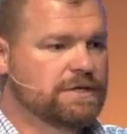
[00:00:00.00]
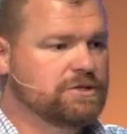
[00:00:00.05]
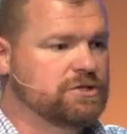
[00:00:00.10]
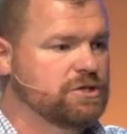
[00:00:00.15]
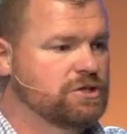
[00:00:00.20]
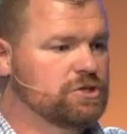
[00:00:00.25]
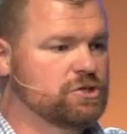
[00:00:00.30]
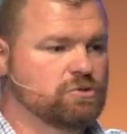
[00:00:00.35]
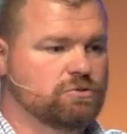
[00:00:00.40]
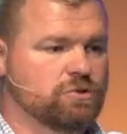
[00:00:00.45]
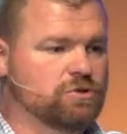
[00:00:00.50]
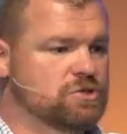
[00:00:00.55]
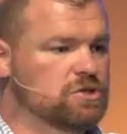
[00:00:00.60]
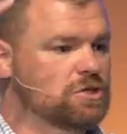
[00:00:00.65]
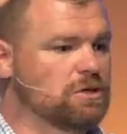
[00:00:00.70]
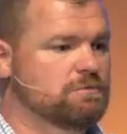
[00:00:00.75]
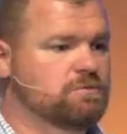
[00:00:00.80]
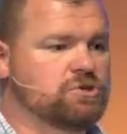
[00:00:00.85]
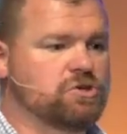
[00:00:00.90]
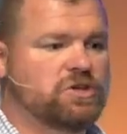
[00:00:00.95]
to
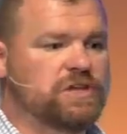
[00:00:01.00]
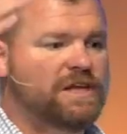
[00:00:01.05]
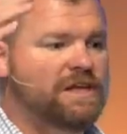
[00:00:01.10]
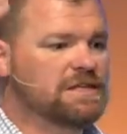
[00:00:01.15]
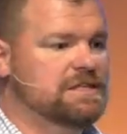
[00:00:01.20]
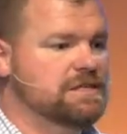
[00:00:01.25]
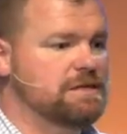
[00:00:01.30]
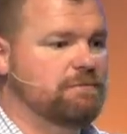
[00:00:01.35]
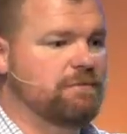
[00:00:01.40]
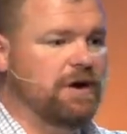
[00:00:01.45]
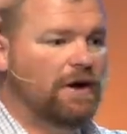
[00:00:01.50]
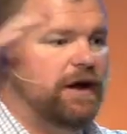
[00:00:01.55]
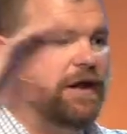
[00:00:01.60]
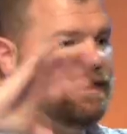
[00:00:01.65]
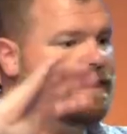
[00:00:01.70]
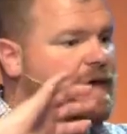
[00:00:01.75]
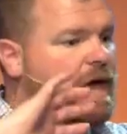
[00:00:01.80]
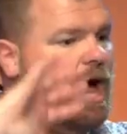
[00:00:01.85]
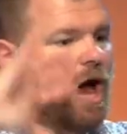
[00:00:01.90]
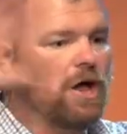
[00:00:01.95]
Jerusalem, Judea, Samaria,
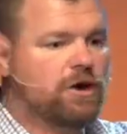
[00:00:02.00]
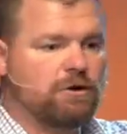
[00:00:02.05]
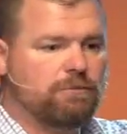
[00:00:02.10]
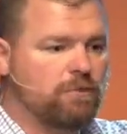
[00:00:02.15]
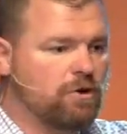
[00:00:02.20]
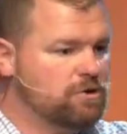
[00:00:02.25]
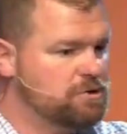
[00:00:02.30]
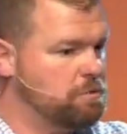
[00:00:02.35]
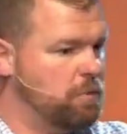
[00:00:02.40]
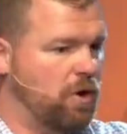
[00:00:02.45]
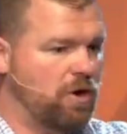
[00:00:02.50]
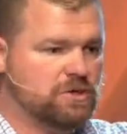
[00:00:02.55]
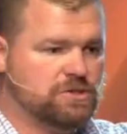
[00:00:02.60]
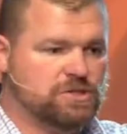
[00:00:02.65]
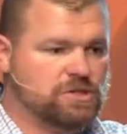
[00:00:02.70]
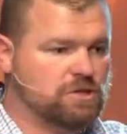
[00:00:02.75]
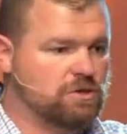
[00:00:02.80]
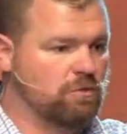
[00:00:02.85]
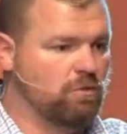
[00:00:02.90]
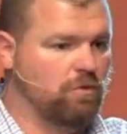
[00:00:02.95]
the uttermost
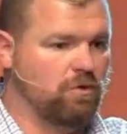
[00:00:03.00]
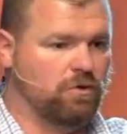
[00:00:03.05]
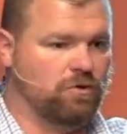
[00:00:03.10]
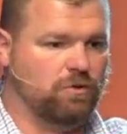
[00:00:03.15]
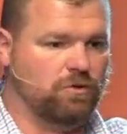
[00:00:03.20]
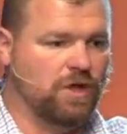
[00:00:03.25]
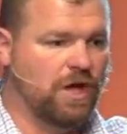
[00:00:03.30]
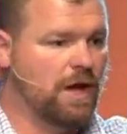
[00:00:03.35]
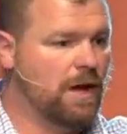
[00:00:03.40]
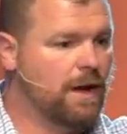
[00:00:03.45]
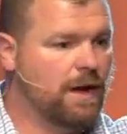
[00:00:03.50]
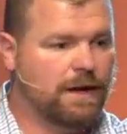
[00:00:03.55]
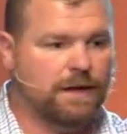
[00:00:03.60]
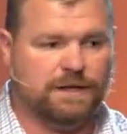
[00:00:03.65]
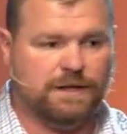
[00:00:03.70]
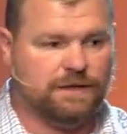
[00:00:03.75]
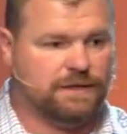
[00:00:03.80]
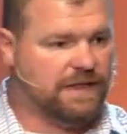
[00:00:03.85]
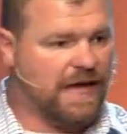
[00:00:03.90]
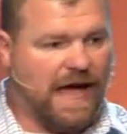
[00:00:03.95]
parts of the world,
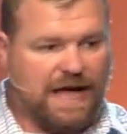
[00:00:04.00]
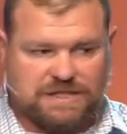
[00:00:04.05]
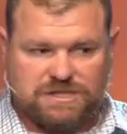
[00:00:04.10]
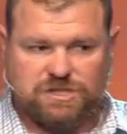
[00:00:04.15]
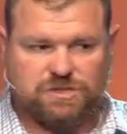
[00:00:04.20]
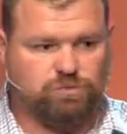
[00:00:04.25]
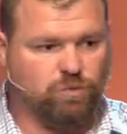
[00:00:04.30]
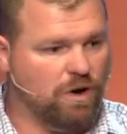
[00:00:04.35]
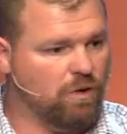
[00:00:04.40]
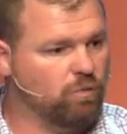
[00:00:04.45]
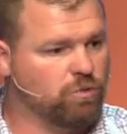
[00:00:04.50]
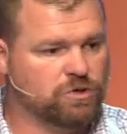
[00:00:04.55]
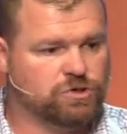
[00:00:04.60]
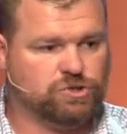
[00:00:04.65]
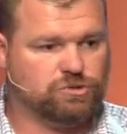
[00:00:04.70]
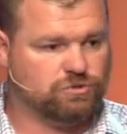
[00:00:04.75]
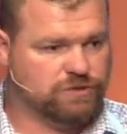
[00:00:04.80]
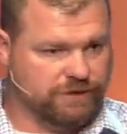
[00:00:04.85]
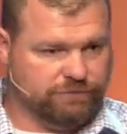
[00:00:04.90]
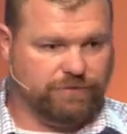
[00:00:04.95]
that's what we're
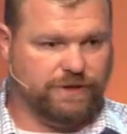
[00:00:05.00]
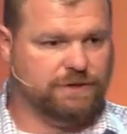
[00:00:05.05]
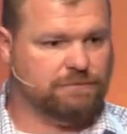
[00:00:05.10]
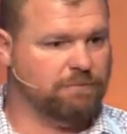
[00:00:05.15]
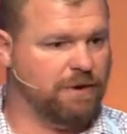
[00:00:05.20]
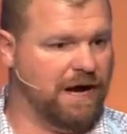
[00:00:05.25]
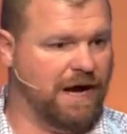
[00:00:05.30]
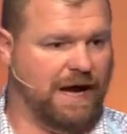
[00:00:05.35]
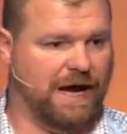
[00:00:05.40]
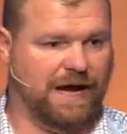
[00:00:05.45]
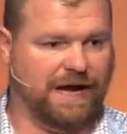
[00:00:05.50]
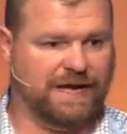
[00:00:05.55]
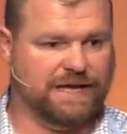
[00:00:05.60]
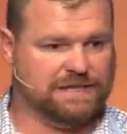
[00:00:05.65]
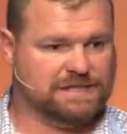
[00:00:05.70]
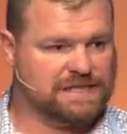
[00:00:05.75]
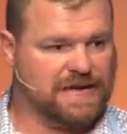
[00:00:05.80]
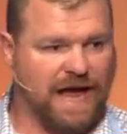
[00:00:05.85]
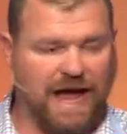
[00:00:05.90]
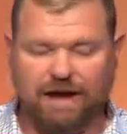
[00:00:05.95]
driven by,
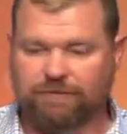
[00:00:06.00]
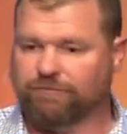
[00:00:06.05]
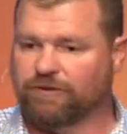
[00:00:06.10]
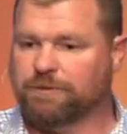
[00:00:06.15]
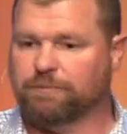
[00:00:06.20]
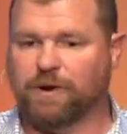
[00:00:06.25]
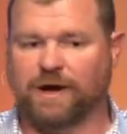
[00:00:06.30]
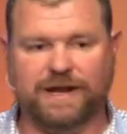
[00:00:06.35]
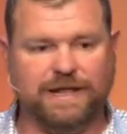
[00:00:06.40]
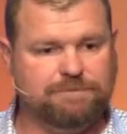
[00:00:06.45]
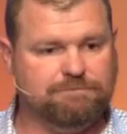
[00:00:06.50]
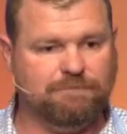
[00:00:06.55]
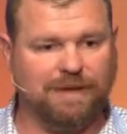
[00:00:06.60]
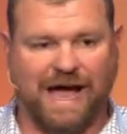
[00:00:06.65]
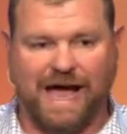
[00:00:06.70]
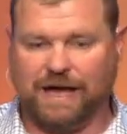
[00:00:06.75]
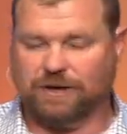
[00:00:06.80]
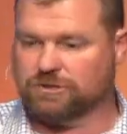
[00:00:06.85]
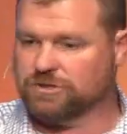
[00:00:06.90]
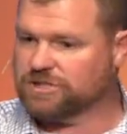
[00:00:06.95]
is everybody
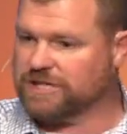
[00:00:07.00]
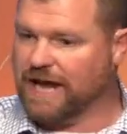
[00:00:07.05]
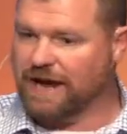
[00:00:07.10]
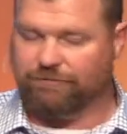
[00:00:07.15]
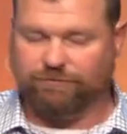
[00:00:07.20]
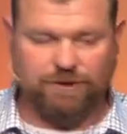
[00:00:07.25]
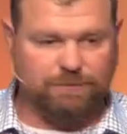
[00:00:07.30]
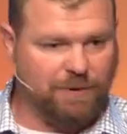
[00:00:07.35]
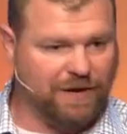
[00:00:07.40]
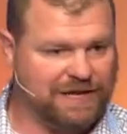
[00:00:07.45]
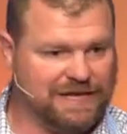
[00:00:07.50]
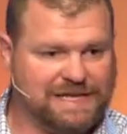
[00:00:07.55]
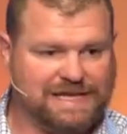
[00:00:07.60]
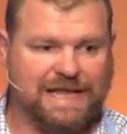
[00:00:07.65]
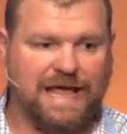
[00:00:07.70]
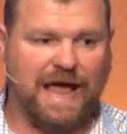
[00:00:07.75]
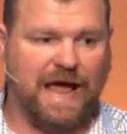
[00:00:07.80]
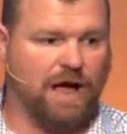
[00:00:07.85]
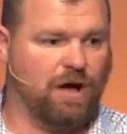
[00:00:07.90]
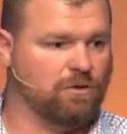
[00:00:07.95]
matters, everybody
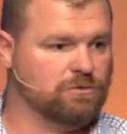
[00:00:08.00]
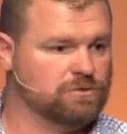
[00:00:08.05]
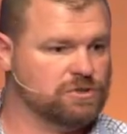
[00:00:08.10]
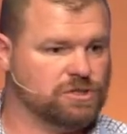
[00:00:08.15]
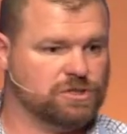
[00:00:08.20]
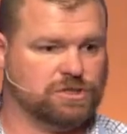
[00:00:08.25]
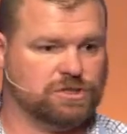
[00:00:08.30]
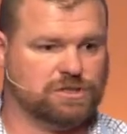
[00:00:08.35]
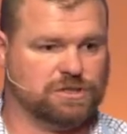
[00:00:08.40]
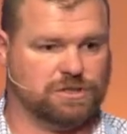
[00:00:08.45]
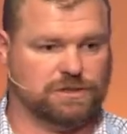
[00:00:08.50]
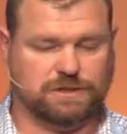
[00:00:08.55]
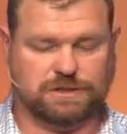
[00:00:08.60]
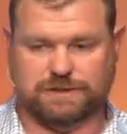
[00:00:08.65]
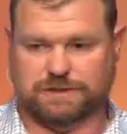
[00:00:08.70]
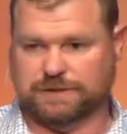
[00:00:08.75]
counts.